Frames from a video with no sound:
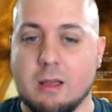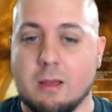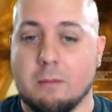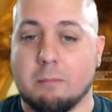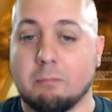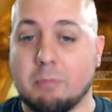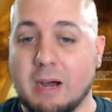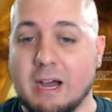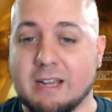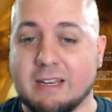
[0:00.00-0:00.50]

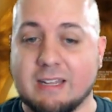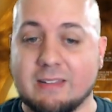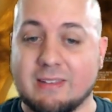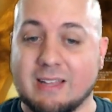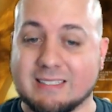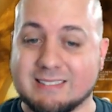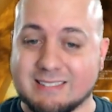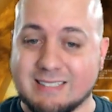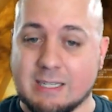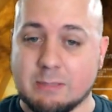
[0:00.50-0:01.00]
But in
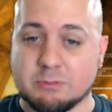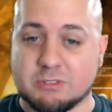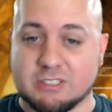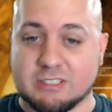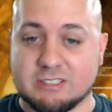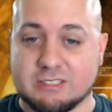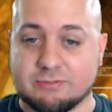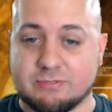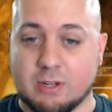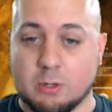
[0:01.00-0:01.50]
that same
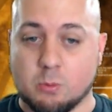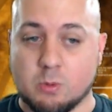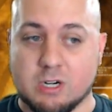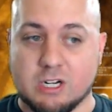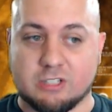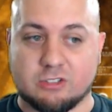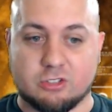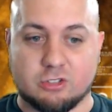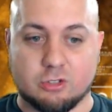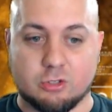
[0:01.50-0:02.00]
sense, if I
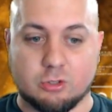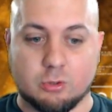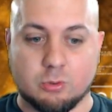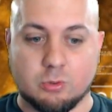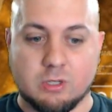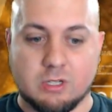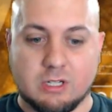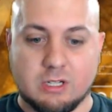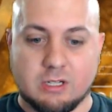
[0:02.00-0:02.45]
wanted to